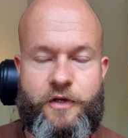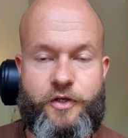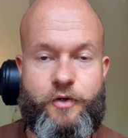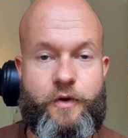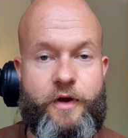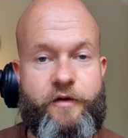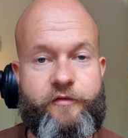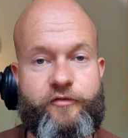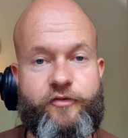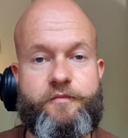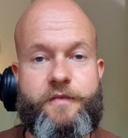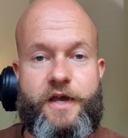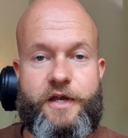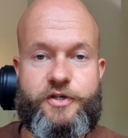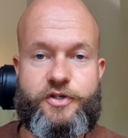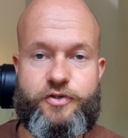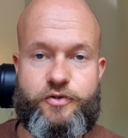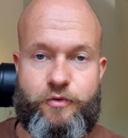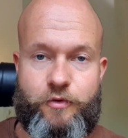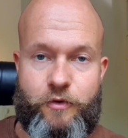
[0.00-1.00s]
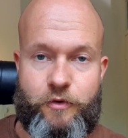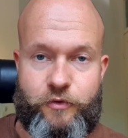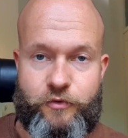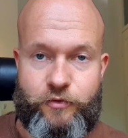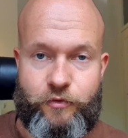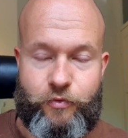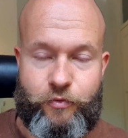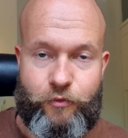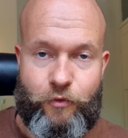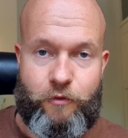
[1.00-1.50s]
You have to make sure
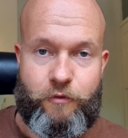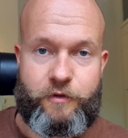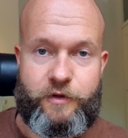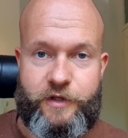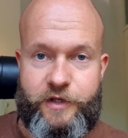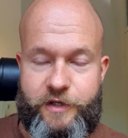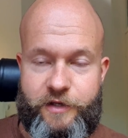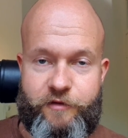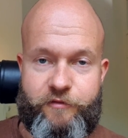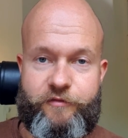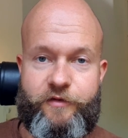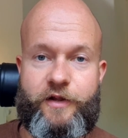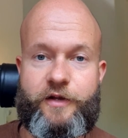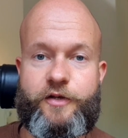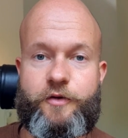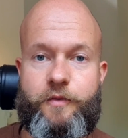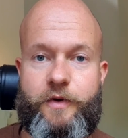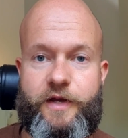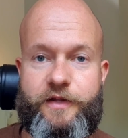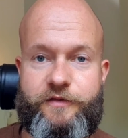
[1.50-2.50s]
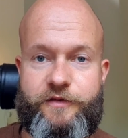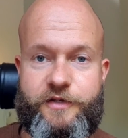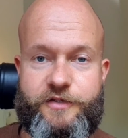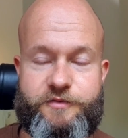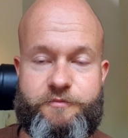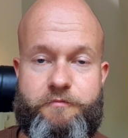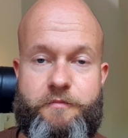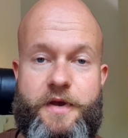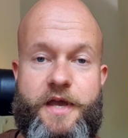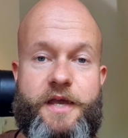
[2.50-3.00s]
to thoroughly evaluate
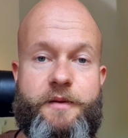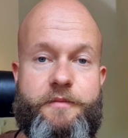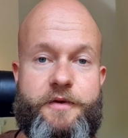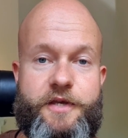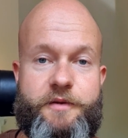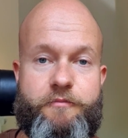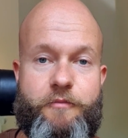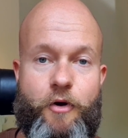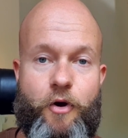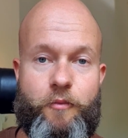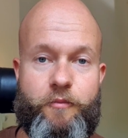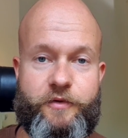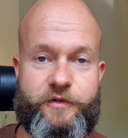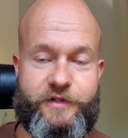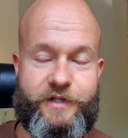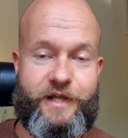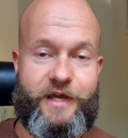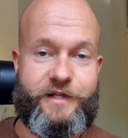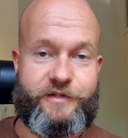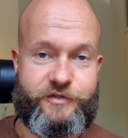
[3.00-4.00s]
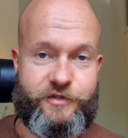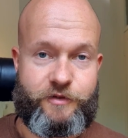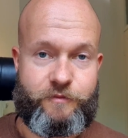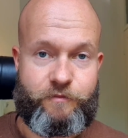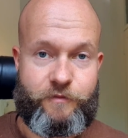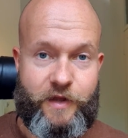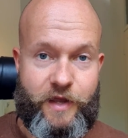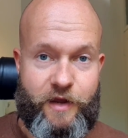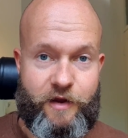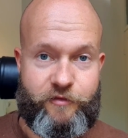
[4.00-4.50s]
this maybe moment later,
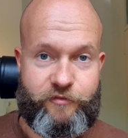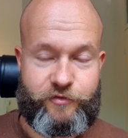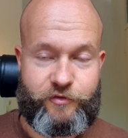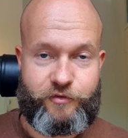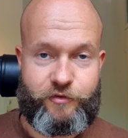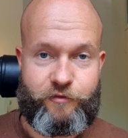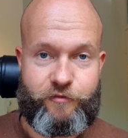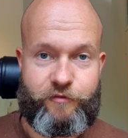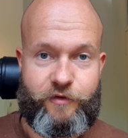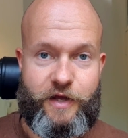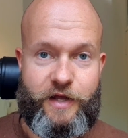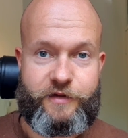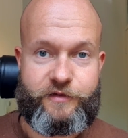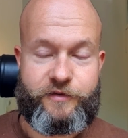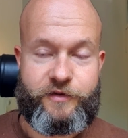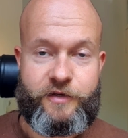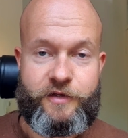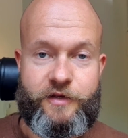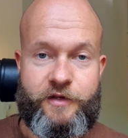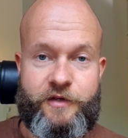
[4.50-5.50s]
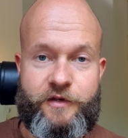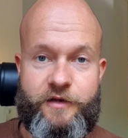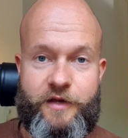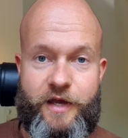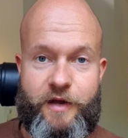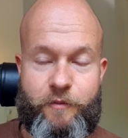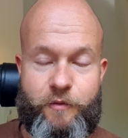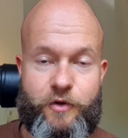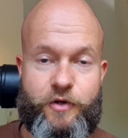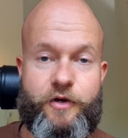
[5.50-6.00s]
after your flight.
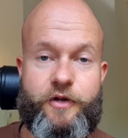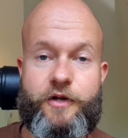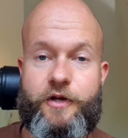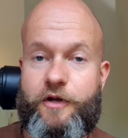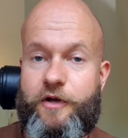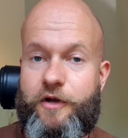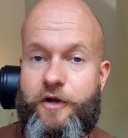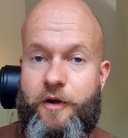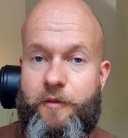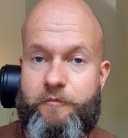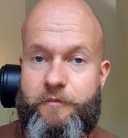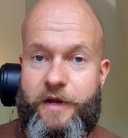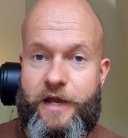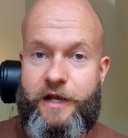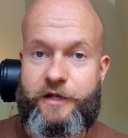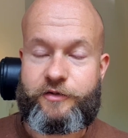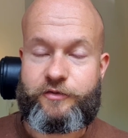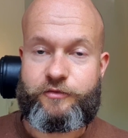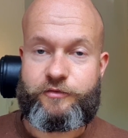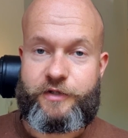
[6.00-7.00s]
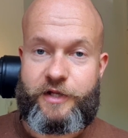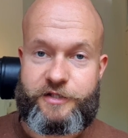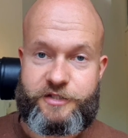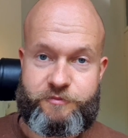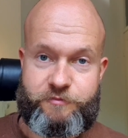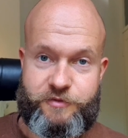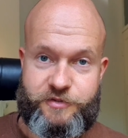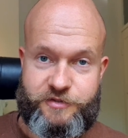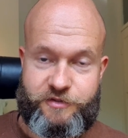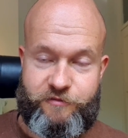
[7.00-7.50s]
And we're going to come back to that
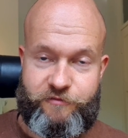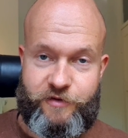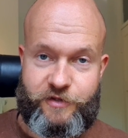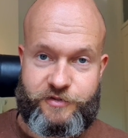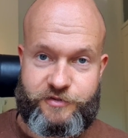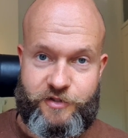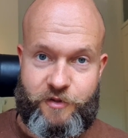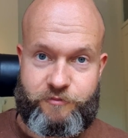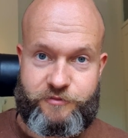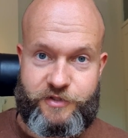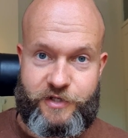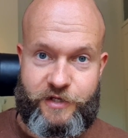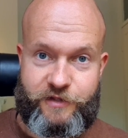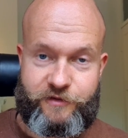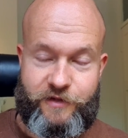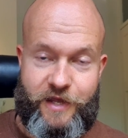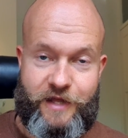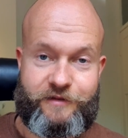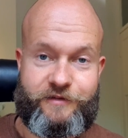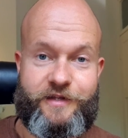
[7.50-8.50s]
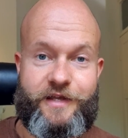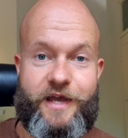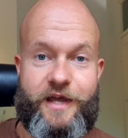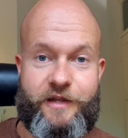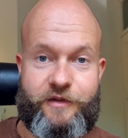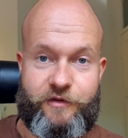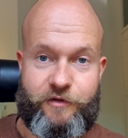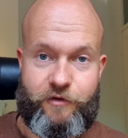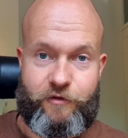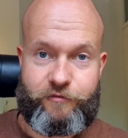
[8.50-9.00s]
specific subject at the
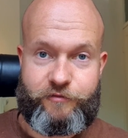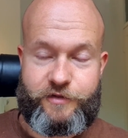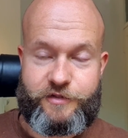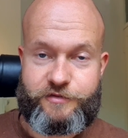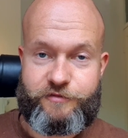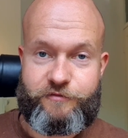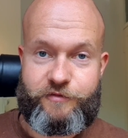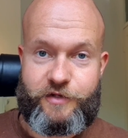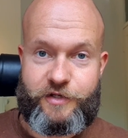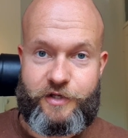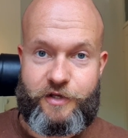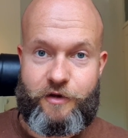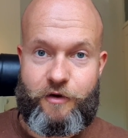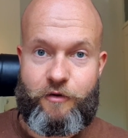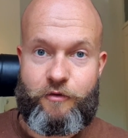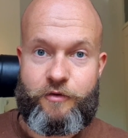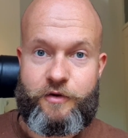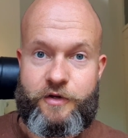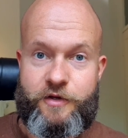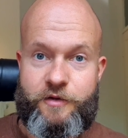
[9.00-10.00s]
end of this video,